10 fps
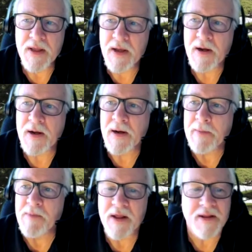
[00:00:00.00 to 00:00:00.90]

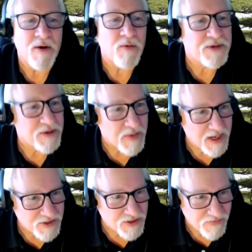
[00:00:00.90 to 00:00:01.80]
And there were some
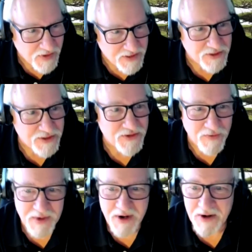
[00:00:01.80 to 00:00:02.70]
angel investors
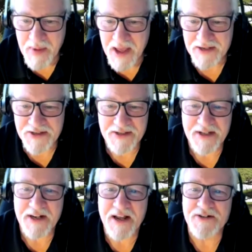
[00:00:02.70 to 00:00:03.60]
from down in Madison
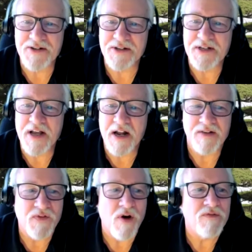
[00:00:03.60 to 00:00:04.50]
that actually got
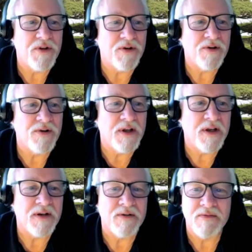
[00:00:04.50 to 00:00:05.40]
involved with her
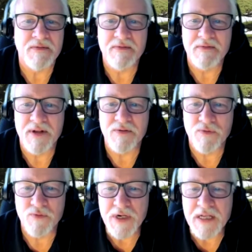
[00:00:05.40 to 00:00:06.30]
and
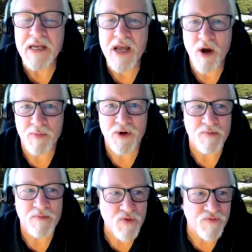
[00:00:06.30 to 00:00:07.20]
really helped
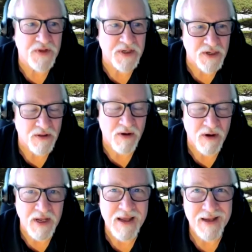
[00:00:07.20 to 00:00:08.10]
her move things
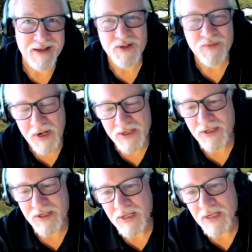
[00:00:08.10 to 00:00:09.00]
along,
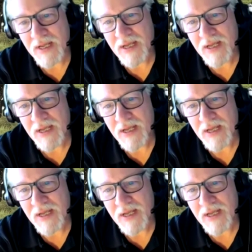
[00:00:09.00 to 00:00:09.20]
especially